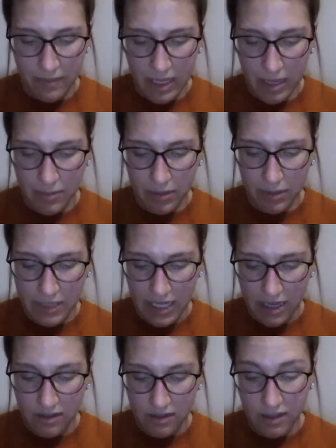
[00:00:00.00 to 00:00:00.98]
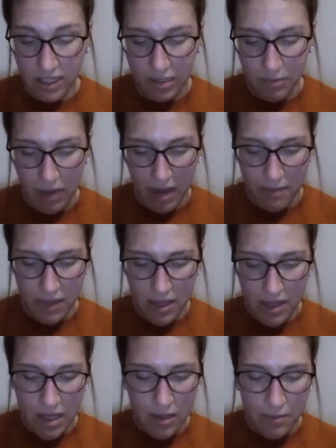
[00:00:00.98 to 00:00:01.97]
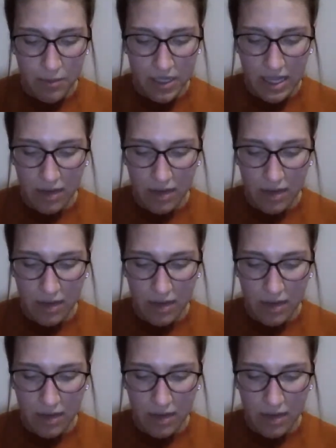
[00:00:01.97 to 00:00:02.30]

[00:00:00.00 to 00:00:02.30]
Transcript: I blamed dad and mom, but